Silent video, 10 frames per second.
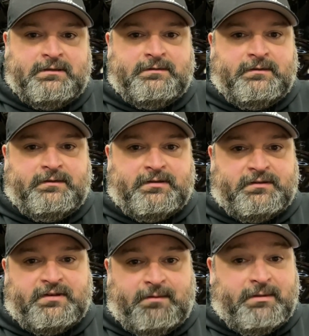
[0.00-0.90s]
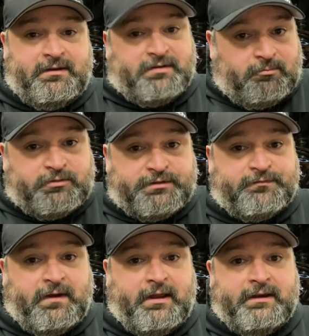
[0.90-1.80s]
It's not mini tub, which is
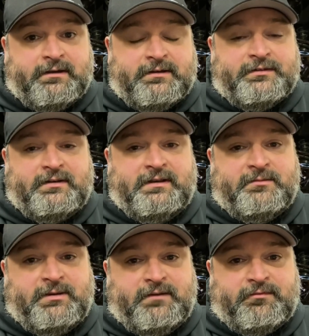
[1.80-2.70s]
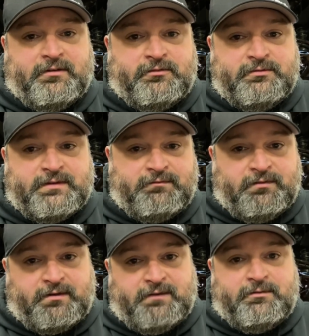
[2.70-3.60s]
fine. It doesn't need to be for the
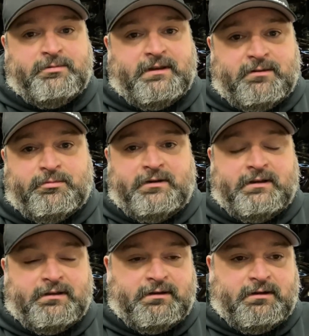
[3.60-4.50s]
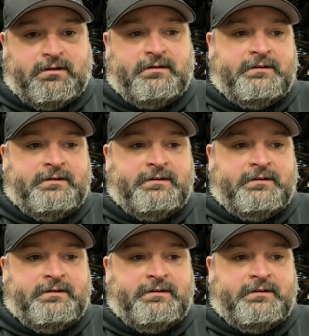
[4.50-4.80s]
275 we plan on putting on the car.